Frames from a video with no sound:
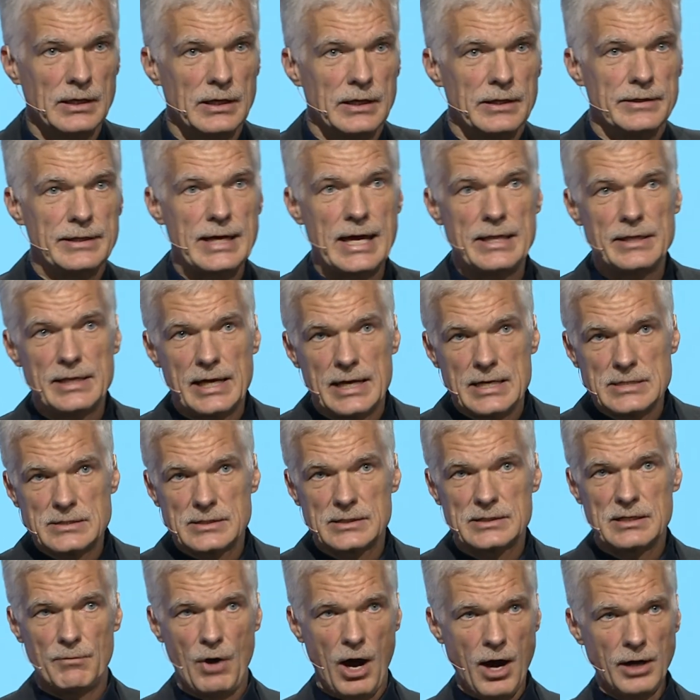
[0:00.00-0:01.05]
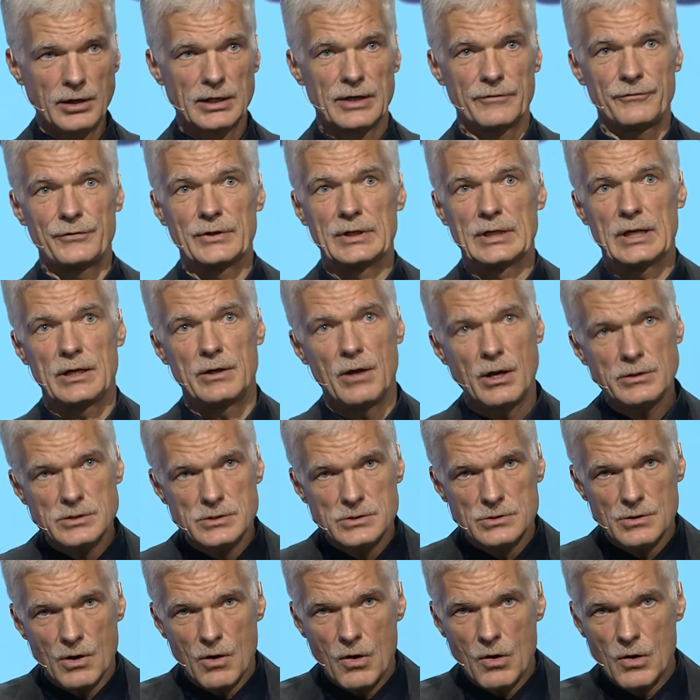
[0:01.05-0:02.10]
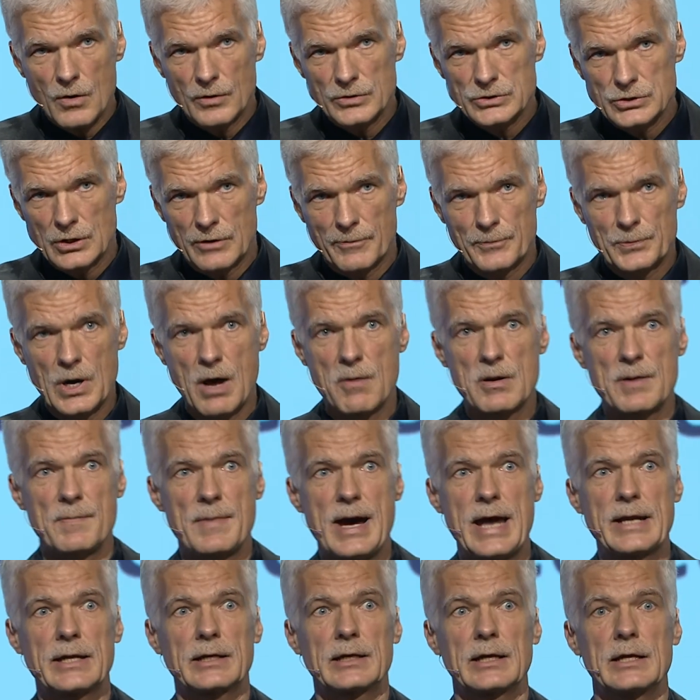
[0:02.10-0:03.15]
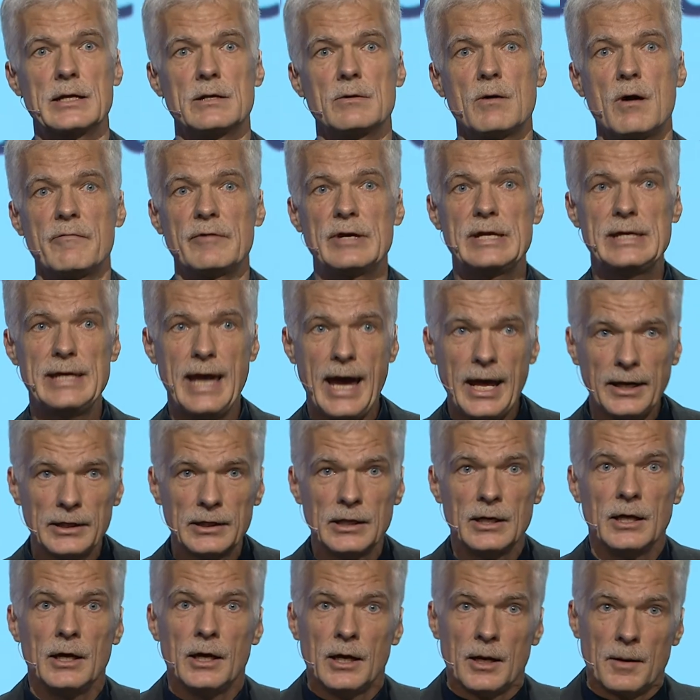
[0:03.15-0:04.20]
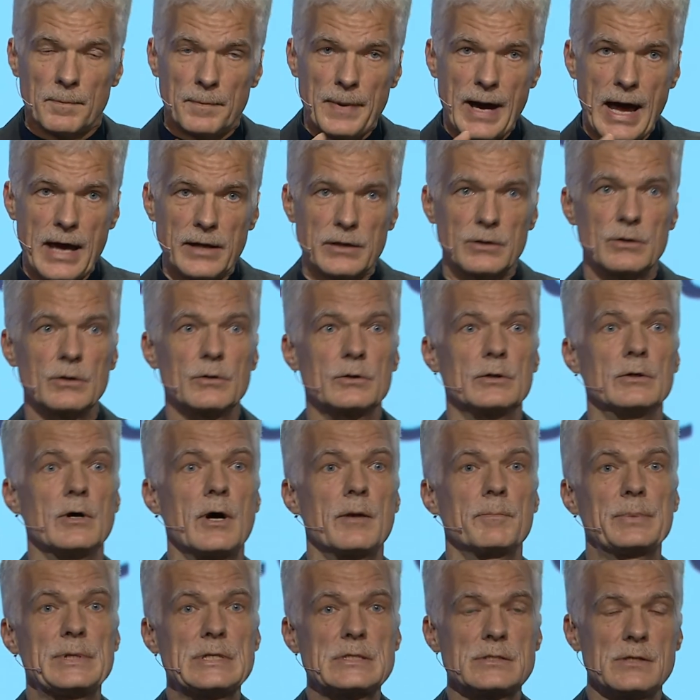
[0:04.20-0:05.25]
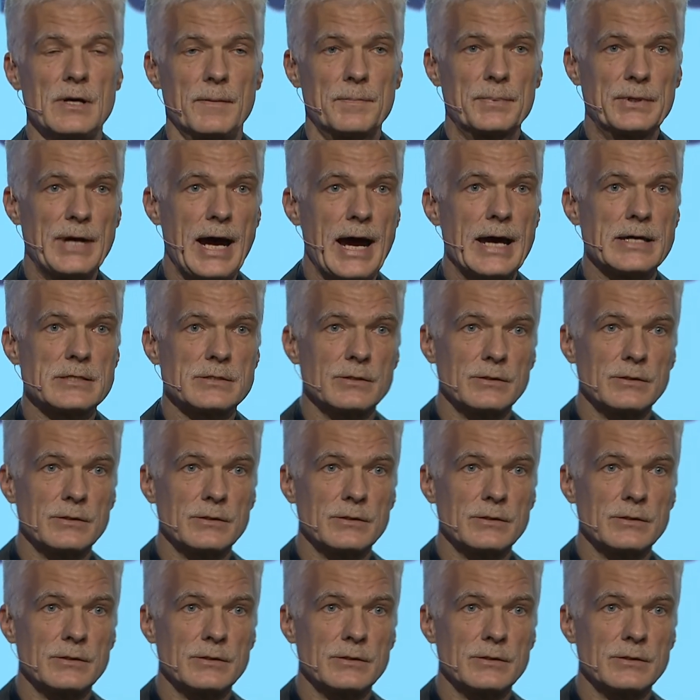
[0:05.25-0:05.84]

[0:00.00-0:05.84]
Then there is a demography, not so problematic in Norway yet, but not be surprised.